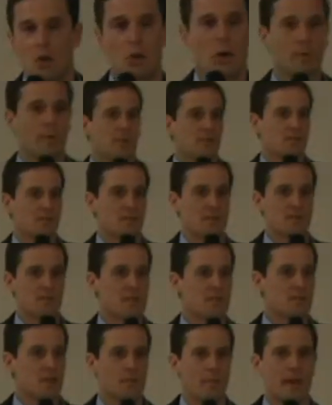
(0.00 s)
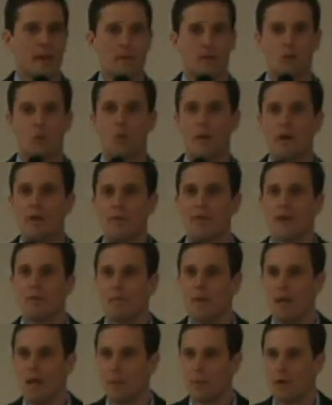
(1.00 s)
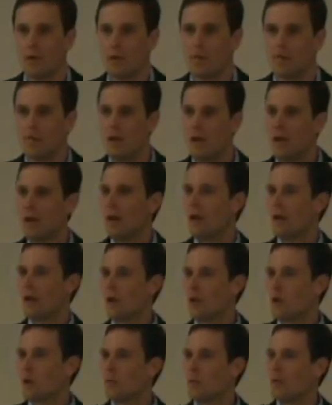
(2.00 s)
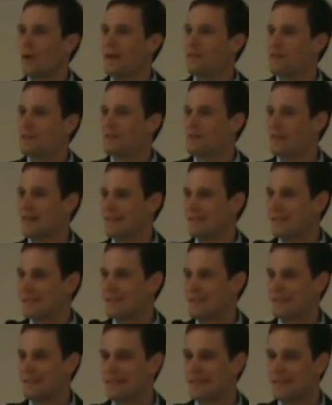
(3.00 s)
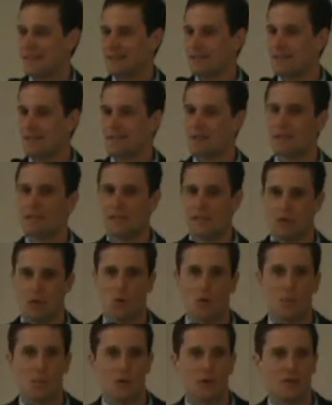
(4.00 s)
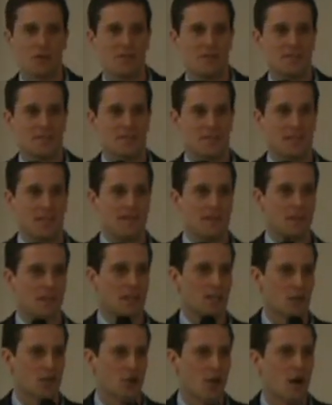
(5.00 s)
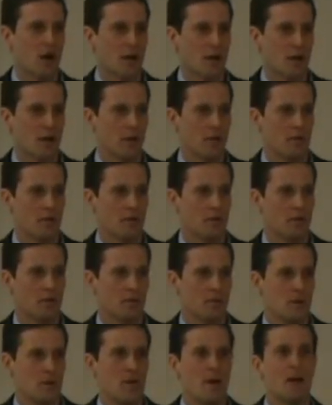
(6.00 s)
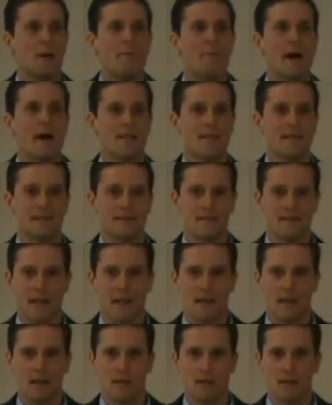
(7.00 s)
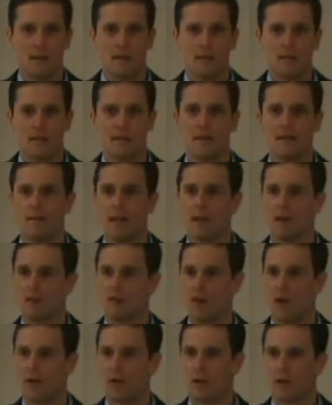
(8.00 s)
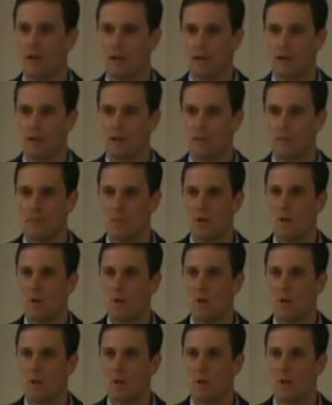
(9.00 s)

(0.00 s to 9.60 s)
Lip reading: Corporations themselves aren't bad, they're wealth on paper. A corporation doesn't exist unless a corporation is given a charter by the state that they are chartered within.